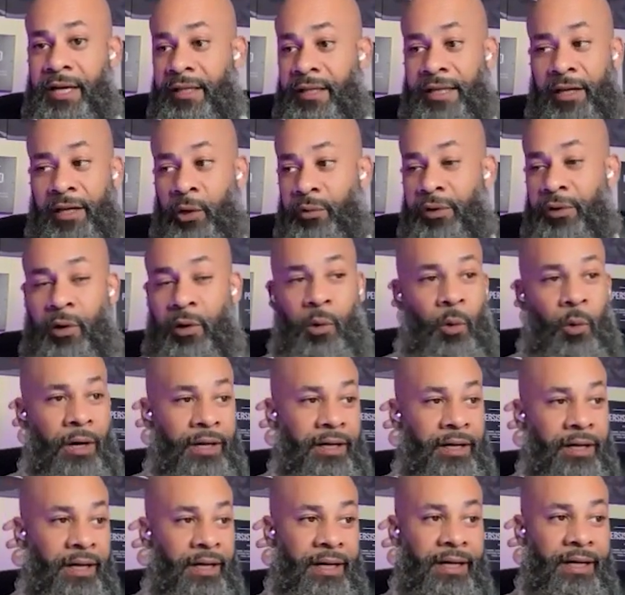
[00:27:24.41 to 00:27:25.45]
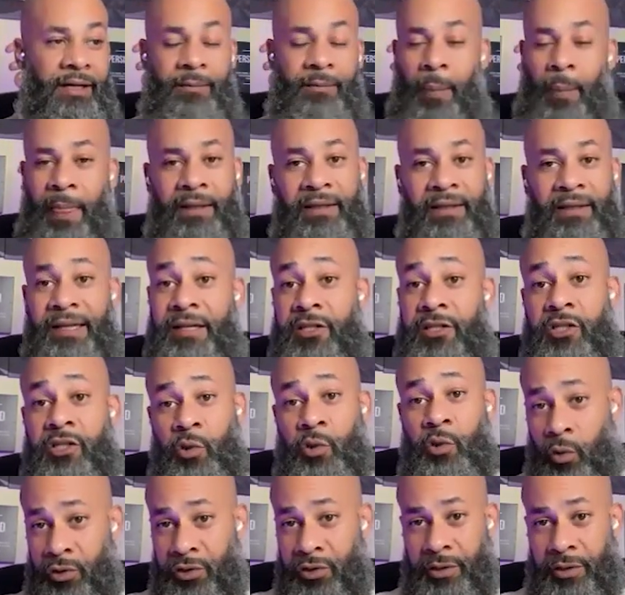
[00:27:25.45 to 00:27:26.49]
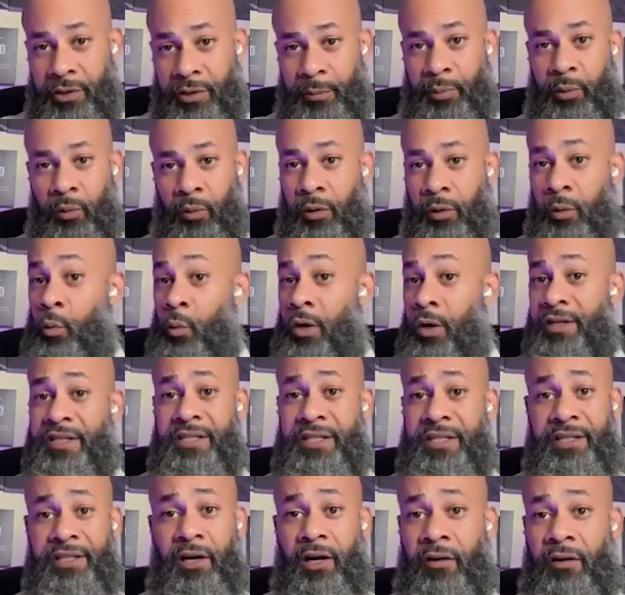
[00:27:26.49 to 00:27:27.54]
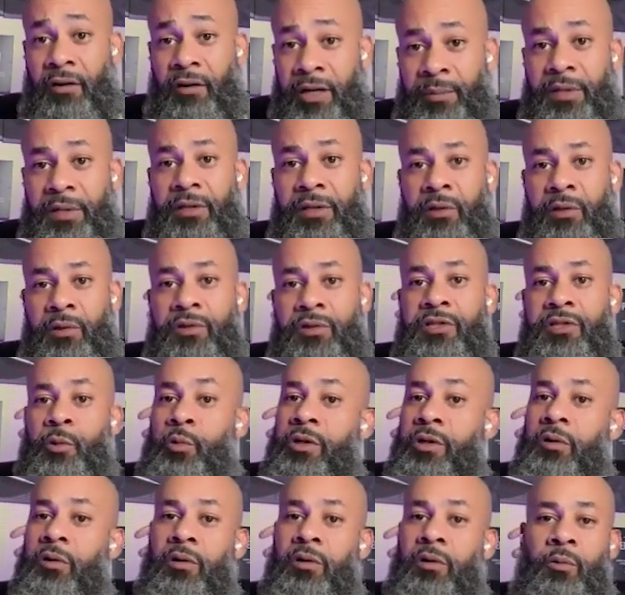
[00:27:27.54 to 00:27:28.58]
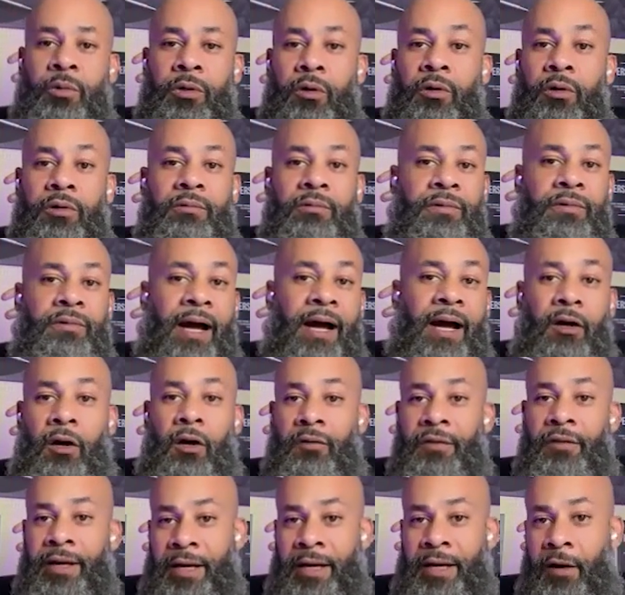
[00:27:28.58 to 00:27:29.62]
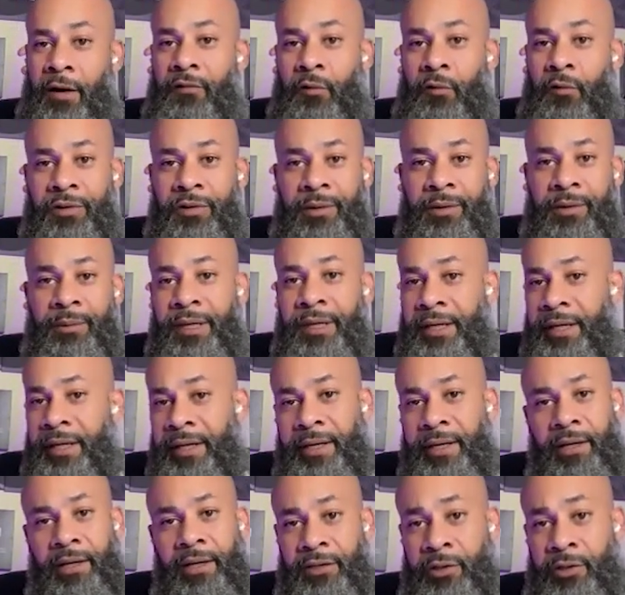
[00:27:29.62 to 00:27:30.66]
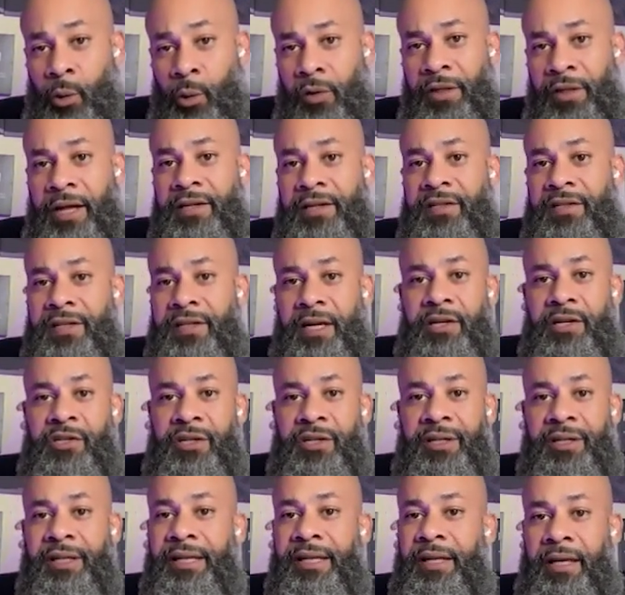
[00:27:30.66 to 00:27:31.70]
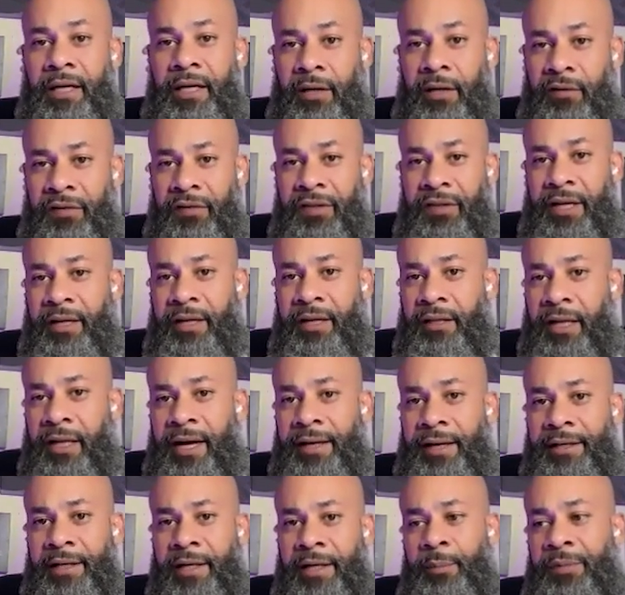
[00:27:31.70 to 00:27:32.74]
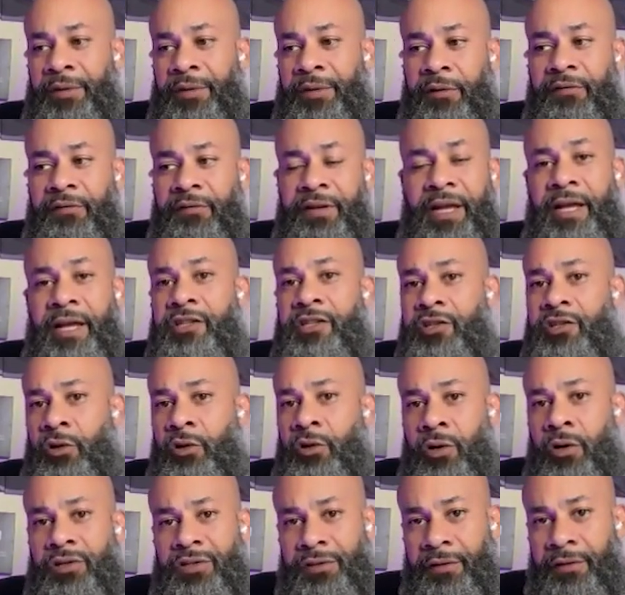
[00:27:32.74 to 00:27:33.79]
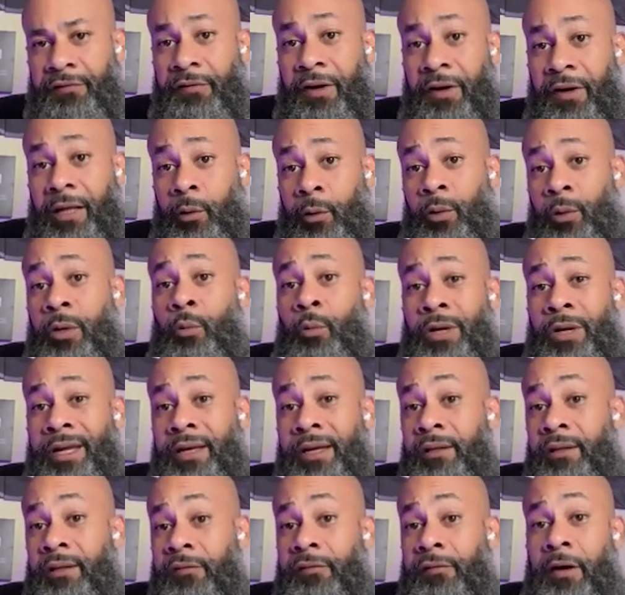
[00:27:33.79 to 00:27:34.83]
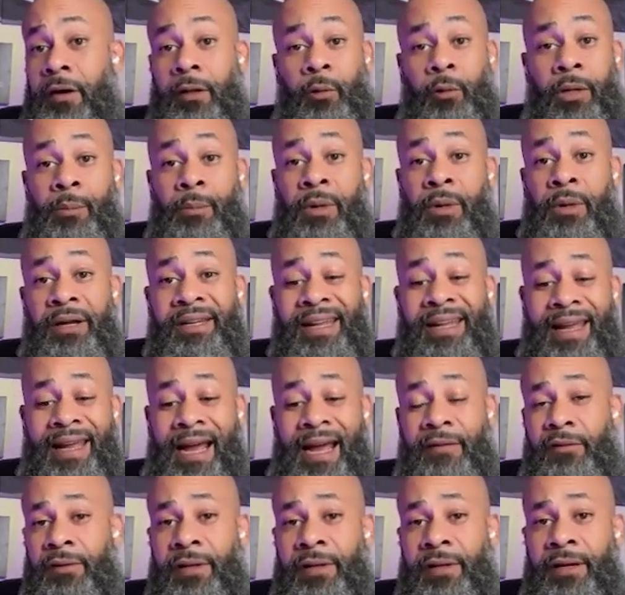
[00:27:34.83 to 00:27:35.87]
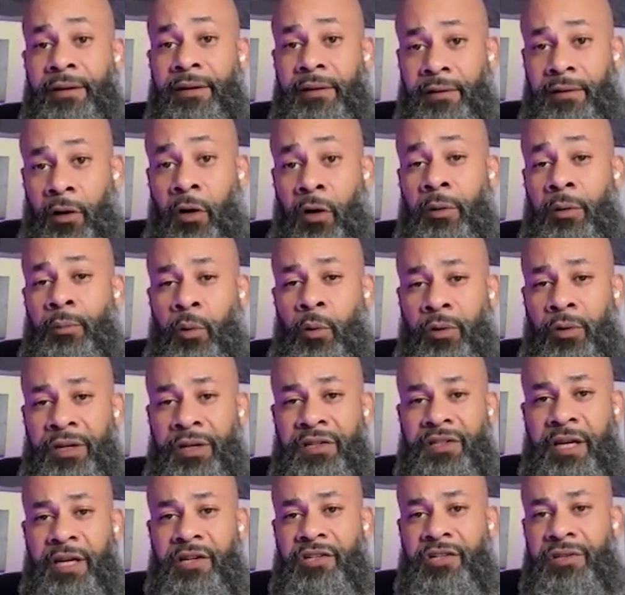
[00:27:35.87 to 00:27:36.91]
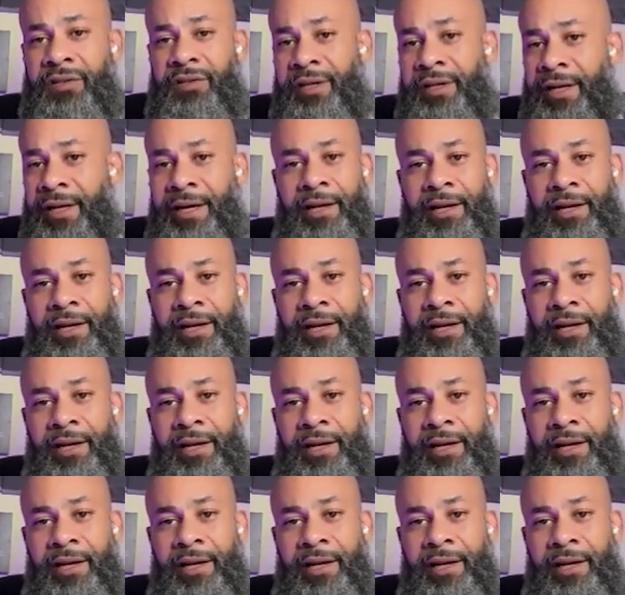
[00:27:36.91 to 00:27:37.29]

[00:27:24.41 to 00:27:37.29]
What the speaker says: They don't know what list source to pull or what CRM to use. So we'll knock all that out for them during that session, get everything lined up. Their VA starts the following week, the following Monday after that onboarding session.